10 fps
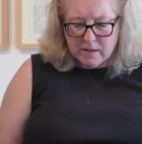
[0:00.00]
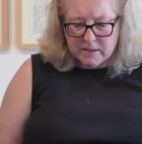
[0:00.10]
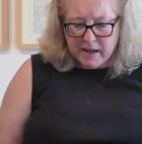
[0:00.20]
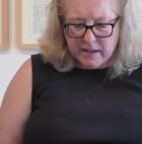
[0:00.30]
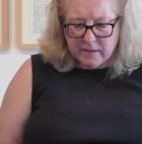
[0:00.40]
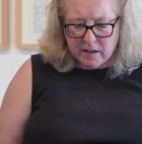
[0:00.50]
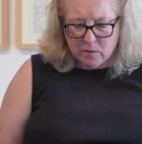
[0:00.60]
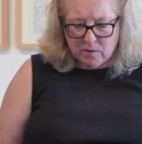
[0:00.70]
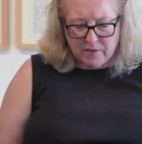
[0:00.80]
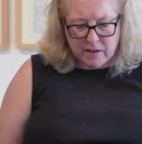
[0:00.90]
taking
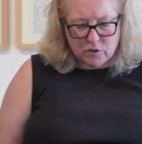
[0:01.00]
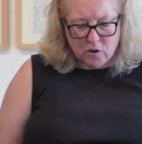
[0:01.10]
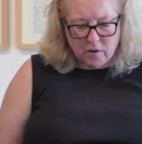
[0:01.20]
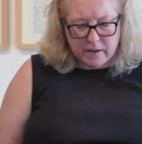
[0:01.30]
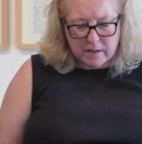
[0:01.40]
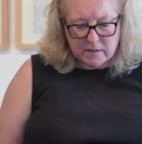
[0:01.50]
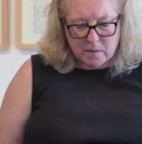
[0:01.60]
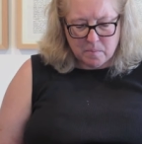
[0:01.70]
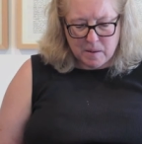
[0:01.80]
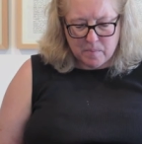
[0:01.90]
their revenge on
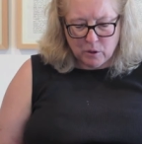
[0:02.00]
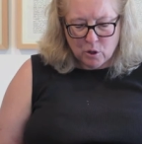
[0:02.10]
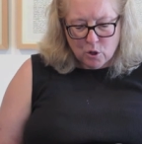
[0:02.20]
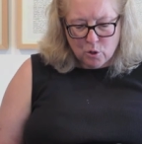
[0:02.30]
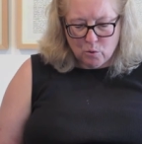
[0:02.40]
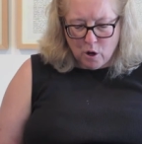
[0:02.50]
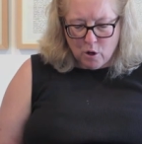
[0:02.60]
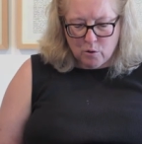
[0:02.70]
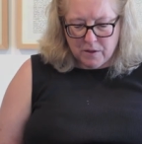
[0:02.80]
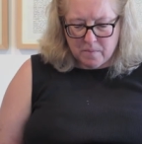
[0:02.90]
innocent people who
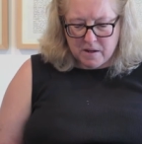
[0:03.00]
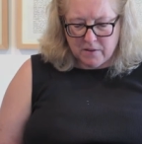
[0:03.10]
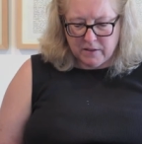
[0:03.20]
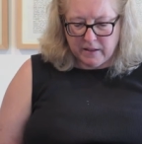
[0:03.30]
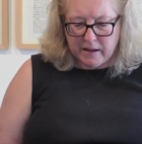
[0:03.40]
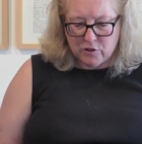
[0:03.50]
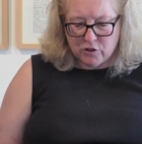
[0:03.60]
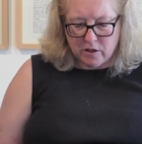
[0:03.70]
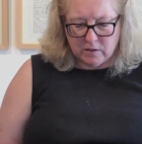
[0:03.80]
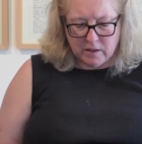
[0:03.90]
owed them nothing and
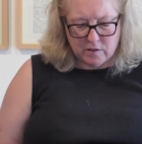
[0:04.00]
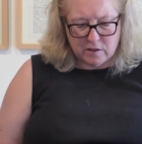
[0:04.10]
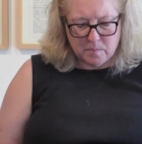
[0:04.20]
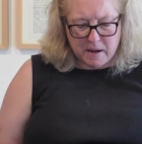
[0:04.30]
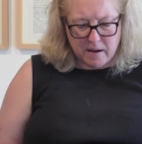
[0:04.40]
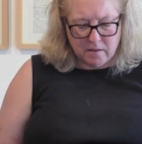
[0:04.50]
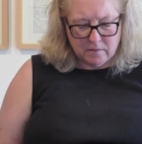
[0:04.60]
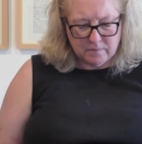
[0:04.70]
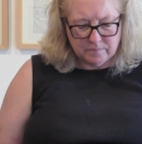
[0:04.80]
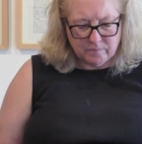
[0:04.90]
shared their despair.
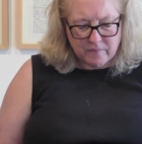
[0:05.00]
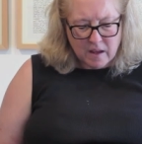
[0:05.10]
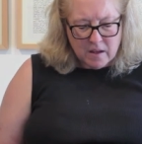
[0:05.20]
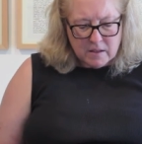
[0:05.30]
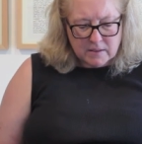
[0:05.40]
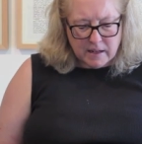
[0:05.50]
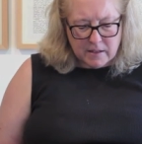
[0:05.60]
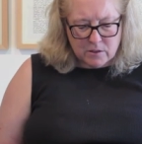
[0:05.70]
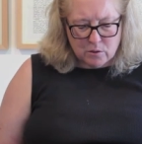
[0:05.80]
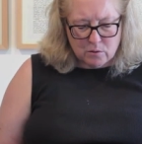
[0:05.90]

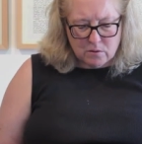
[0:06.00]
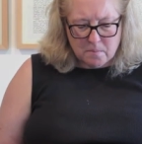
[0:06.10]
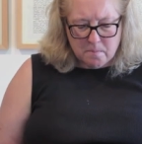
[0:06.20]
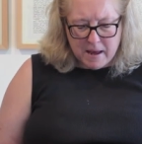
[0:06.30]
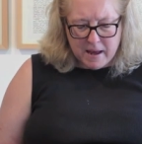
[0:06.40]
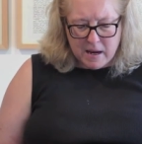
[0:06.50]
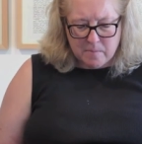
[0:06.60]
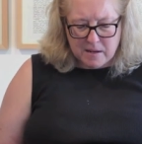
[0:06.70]
Setisus, maimed